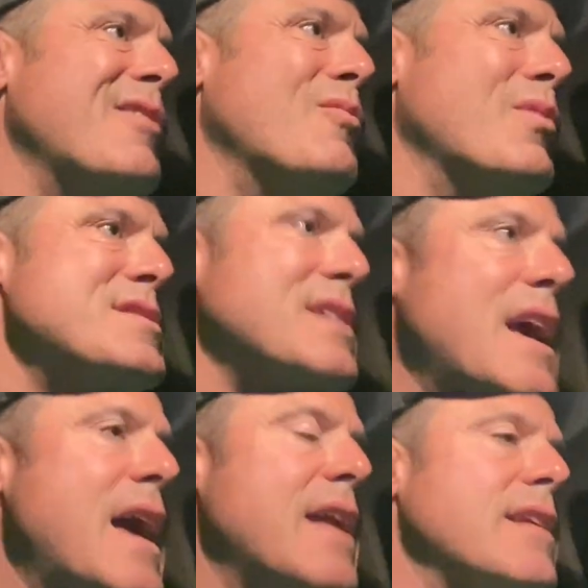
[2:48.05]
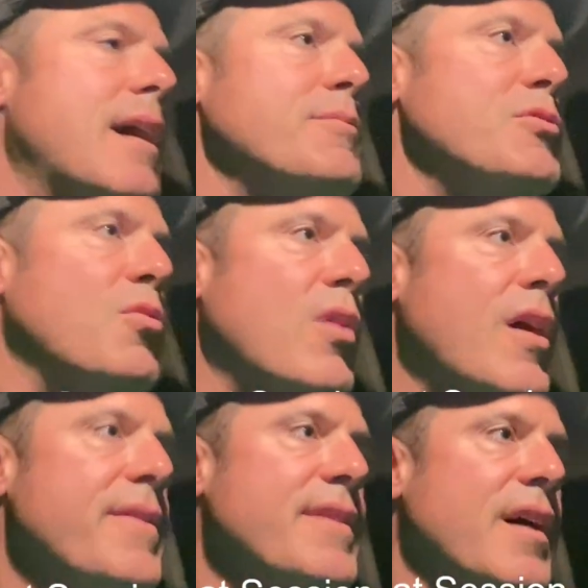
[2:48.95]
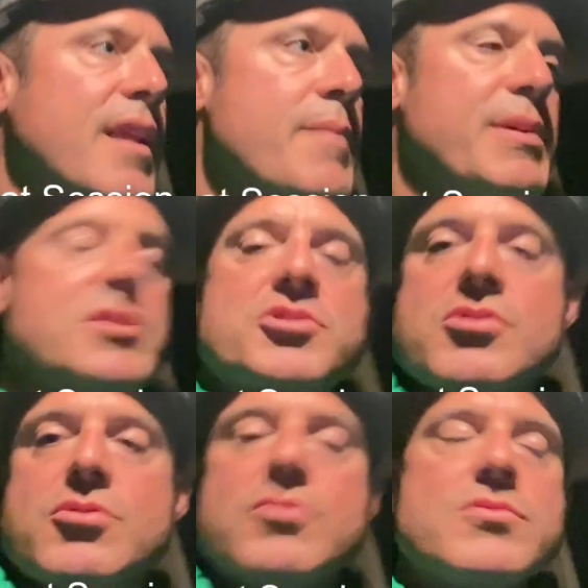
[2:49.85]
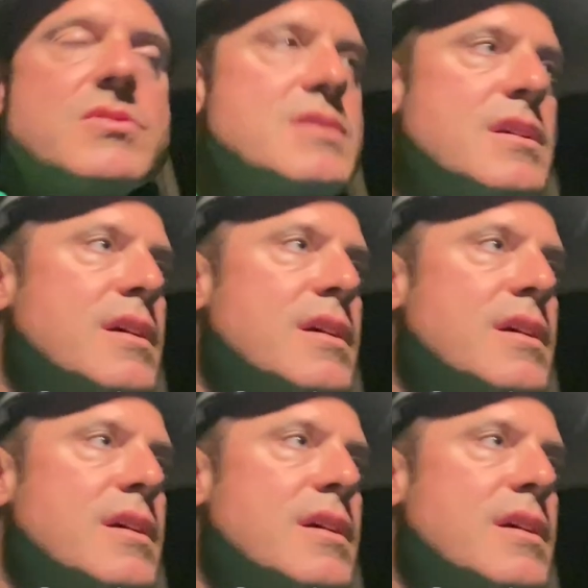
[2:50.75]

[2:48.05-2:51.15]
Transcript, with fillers: Once again, I'm doing the Olympic shoes